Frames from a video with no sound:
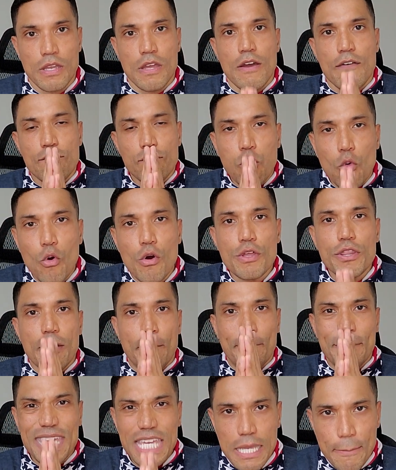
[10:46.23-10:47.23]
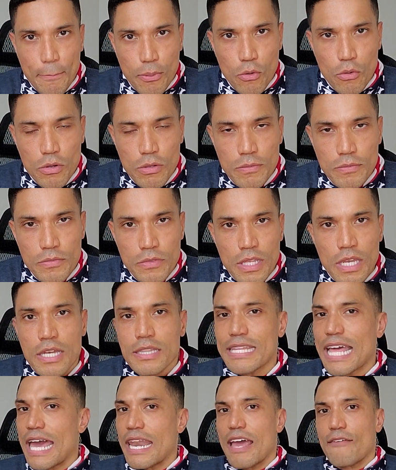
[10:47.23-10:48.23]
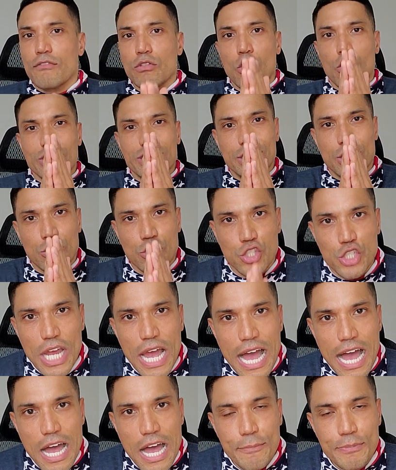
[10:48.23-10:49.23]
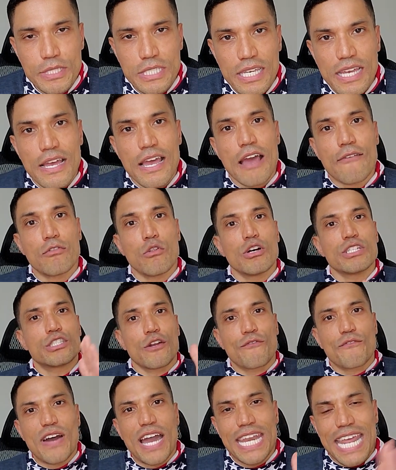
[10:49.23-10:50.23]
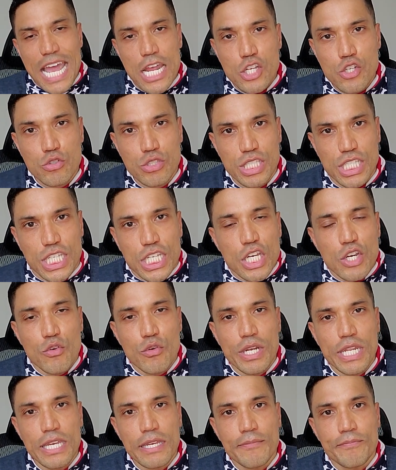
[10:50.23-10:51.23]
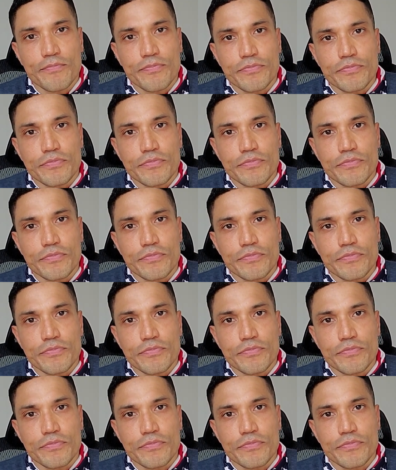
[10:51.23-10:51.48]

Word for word: for the people that have lost their jobs, have lost their financial security,